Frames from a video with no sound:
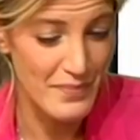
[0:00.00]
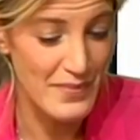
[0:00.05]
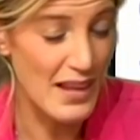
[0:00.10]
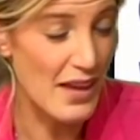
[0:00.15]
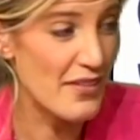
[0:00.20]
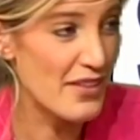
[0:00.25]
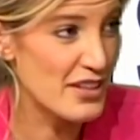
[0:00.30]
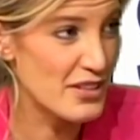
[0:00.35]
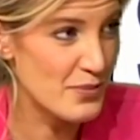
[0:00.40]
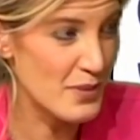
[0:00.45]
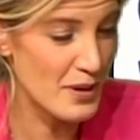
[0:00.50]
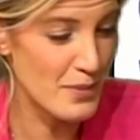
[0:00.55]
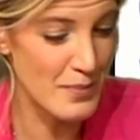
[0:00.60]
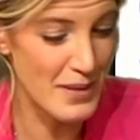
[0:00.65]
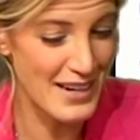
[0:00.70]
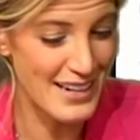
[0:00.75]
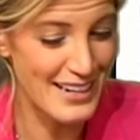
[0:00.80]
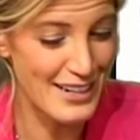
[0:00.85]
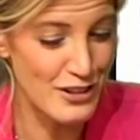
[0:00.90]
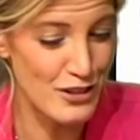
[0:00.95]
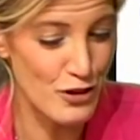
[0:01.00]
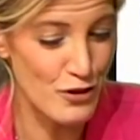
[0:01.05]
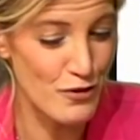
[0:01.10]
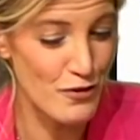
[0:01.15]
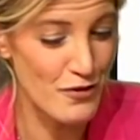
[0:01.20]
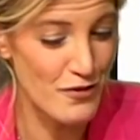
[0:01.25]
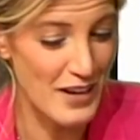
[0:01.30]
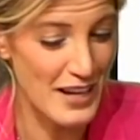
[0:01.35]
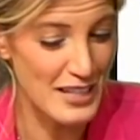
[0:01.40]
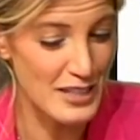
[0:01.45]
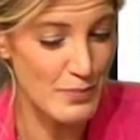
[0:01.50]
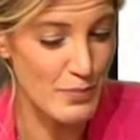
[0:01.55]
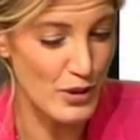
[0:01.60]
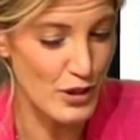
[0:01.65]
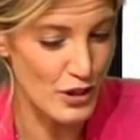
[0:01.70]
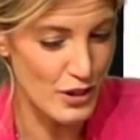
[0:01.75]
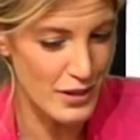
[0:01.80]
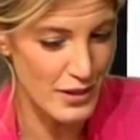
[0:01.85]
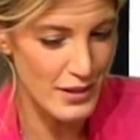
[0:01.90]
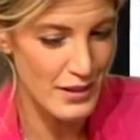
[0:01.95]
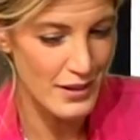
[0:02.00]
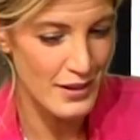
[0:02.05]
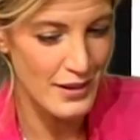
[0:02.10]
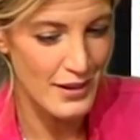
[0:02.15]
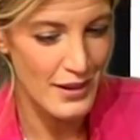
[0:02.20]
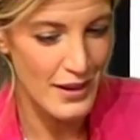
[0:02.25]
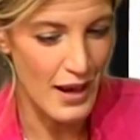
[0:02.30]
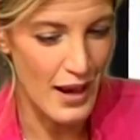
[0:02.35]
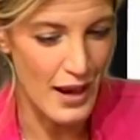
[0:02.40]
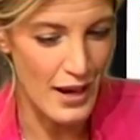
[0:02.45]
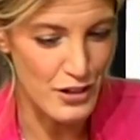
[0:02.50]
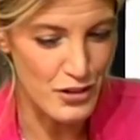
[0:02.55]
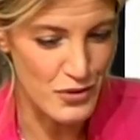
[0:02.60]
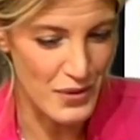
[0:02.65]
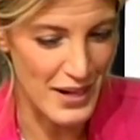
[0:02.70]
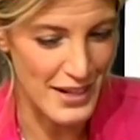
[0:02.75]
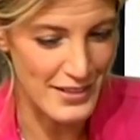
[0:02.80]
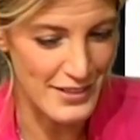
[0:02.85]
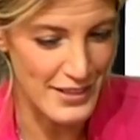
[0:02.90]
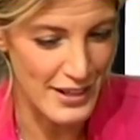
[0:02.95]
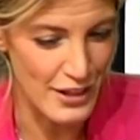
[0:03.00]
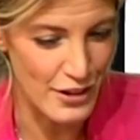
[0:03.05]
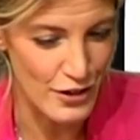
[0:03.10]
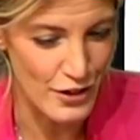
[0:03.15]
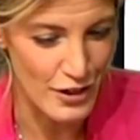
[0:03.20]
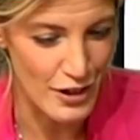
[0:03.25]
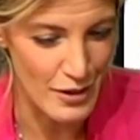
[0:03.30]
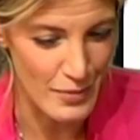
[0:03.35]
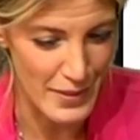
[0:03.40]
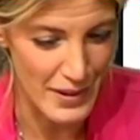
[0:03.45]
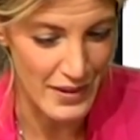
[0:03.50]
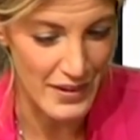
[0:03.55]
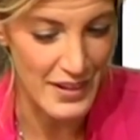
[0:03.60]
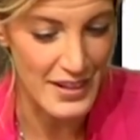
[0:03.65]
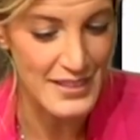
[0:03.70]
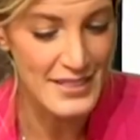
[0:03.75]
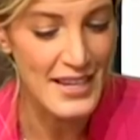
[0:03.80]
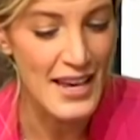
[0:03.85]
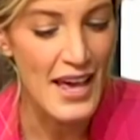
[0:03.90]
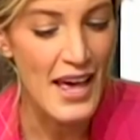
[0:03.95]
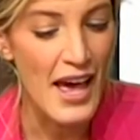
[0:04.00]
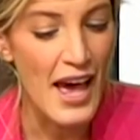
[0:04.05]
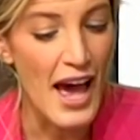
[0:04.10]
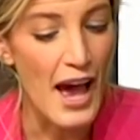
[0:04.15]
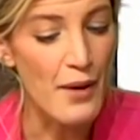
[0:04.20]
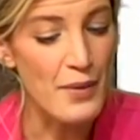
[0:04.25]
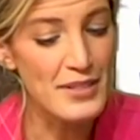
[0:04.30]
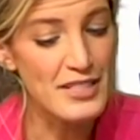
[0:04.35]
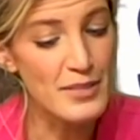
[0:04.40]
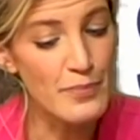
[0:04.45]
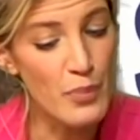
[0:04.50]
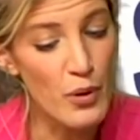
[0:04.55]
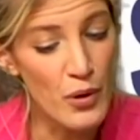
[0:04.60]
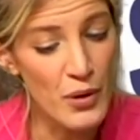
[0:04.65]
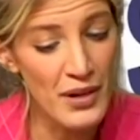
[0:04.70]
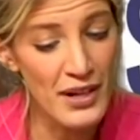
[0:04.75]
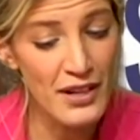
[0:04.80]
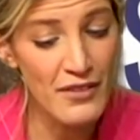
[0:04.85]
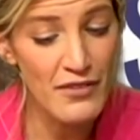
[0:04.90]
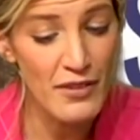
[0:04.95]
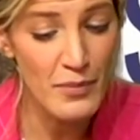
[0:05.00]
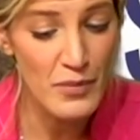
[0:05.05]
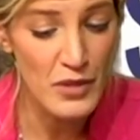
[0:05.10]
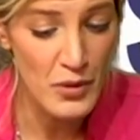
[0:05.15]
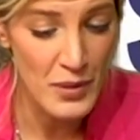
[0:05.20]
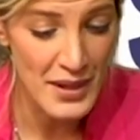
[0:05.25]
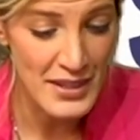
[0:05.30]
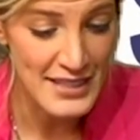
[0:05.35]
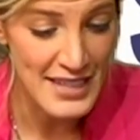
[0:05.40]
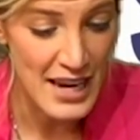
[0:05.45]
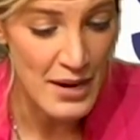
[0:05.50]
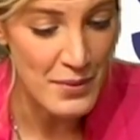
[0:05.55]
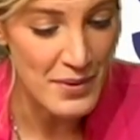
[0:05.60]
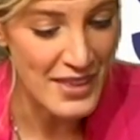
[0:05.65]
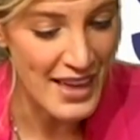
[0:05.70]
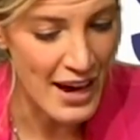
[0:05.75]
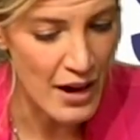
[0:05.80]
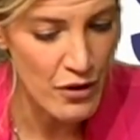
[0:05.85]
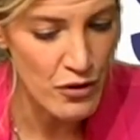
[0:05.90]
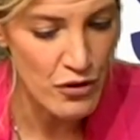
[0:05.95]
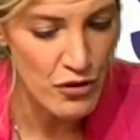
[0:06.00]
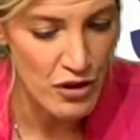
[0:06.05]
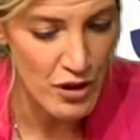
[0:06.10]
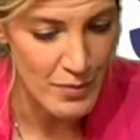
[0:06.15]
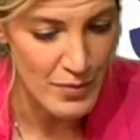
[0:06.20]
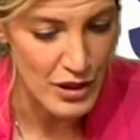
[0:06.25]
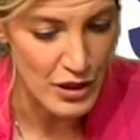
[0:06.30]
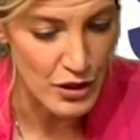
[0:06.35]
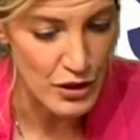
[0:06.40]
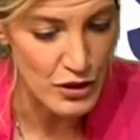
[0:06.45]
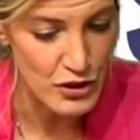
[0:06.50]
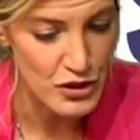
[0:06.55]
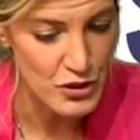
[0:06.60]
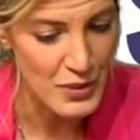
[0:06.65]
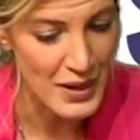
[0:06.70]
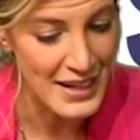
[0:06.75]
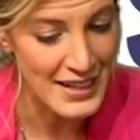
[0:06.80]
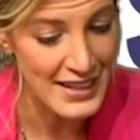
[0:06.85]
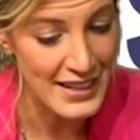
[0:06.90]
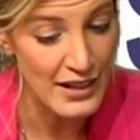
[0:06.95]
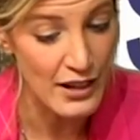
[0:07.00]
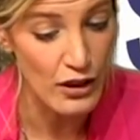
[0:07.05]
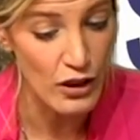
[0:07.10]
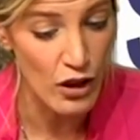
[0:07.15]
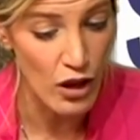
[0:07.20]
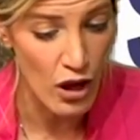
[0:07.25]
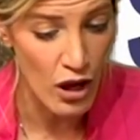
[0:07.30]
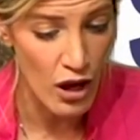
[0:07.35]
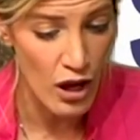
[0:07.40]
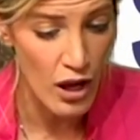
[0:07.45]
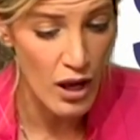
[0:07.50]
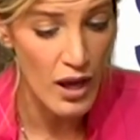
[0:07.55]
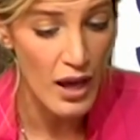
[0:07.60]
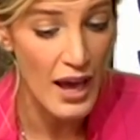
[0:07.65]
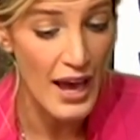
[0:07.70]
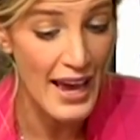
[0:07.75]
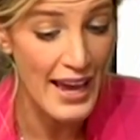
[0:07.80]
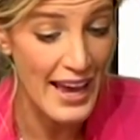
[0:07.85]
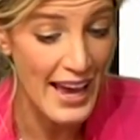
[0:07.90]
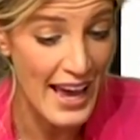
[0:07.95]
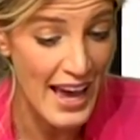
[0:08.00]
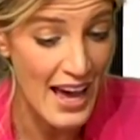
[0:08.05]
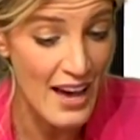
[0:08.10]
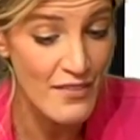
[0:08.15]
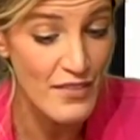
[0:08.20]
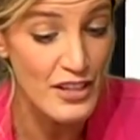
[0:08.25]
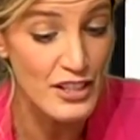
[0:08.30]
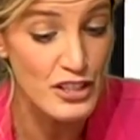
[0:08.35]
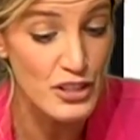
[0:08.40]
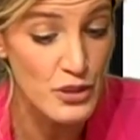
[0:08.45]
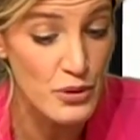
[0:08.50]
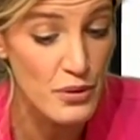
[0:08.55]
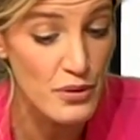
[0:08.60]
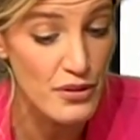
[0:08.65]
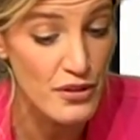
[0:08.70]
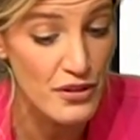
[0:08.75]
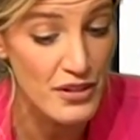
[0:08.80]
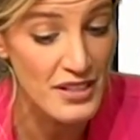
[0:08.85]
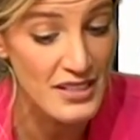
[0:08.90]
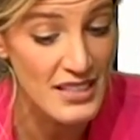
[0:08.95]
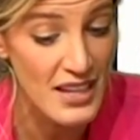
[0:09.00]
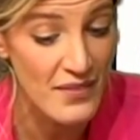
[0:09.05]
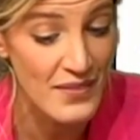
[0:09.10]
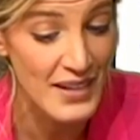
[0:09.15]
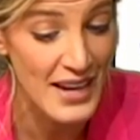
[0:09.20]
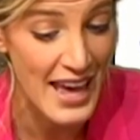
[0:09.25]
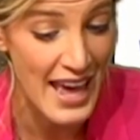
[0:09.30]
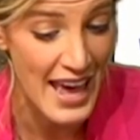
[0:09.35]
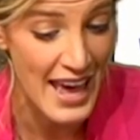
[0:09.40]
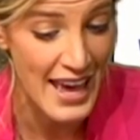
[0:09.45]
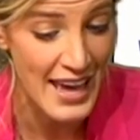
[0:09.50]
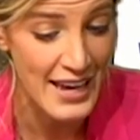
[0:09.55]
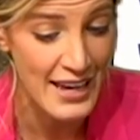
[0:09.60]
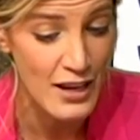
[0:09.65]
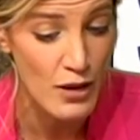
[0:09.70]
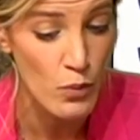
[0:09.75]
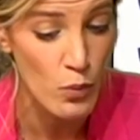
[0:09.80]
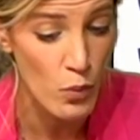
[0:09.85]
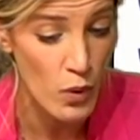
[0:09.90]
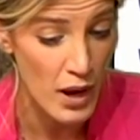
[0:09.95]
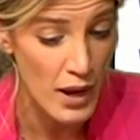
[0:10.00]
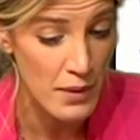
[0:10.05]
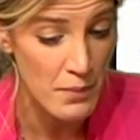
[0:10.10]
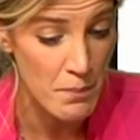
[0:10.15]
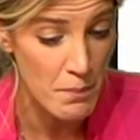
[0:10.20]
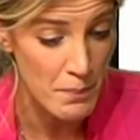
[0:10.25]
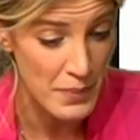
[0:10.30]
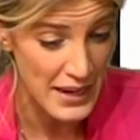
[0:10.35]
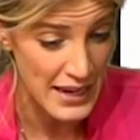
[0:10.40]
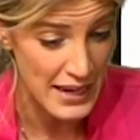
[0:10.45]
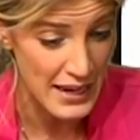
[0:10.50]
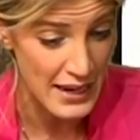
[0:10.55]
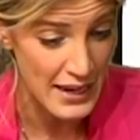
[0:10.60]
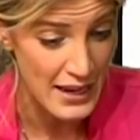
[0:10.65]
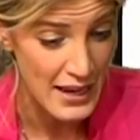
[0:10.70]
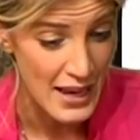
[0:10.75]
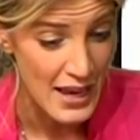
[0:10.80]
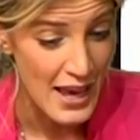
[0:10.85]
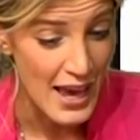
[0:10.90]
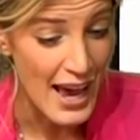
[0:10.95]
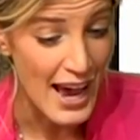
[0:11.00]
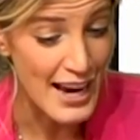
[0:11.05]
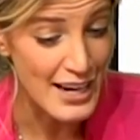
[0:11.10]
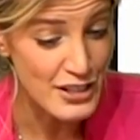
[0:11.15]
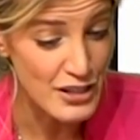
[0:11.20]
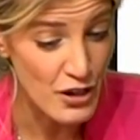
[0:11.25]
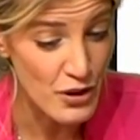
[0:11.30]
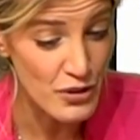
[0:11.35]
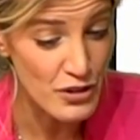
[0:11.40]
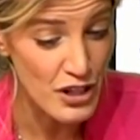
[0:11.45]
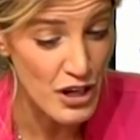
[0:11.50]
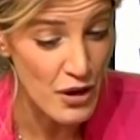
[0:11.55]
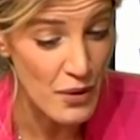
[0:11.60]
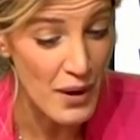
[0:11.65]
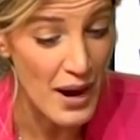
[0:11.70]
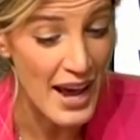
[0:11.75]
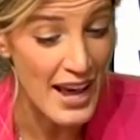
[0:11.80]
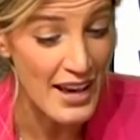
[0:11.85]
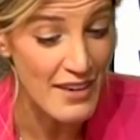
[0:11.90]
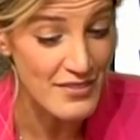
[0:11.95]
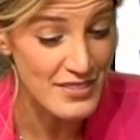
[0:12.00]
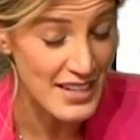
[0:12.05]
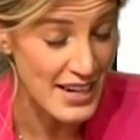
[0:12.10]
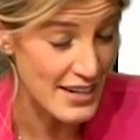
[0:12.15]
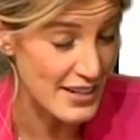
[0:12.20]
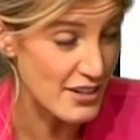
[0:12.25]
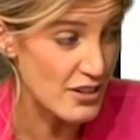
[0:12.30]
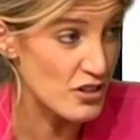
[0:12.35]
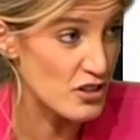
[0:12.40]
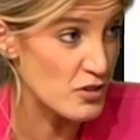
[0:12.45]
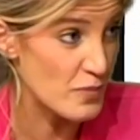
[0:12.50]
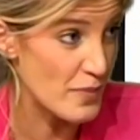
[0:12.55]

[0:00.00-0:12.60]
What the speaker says: Now, this one may need your Facebook translator abilities. Mm-hmm. I was deported from USA without criminal. Do I need a law? I have a 237A1B. I don't know. I have 10 years